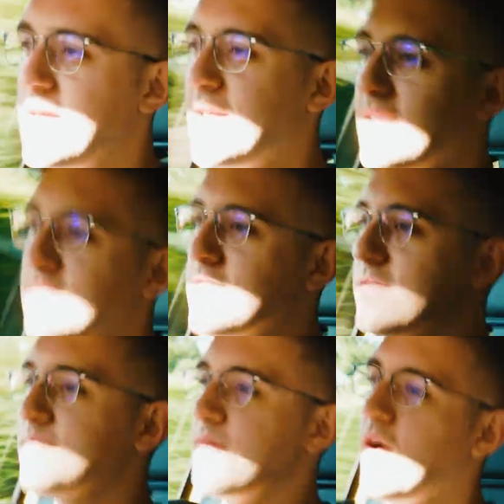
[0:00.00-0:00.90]

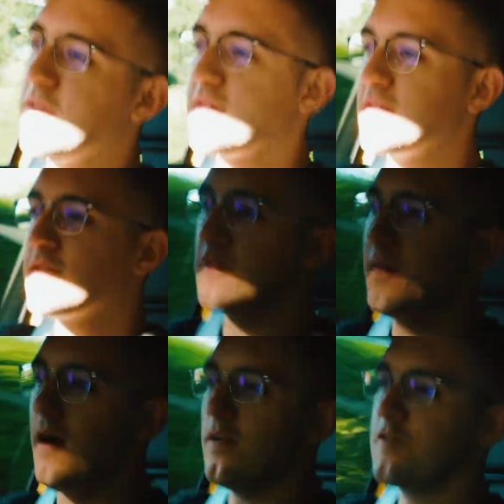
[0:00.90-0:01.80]
is asking too
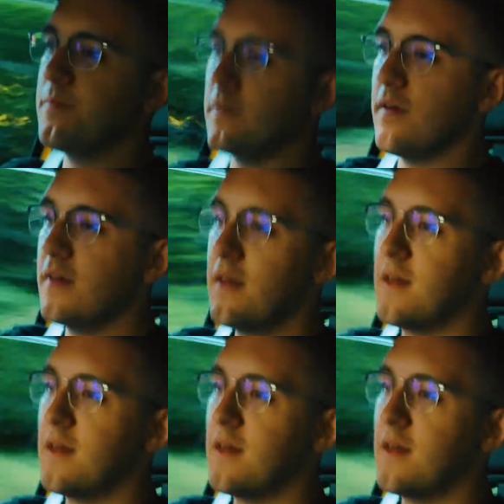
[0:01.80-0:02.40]
much. But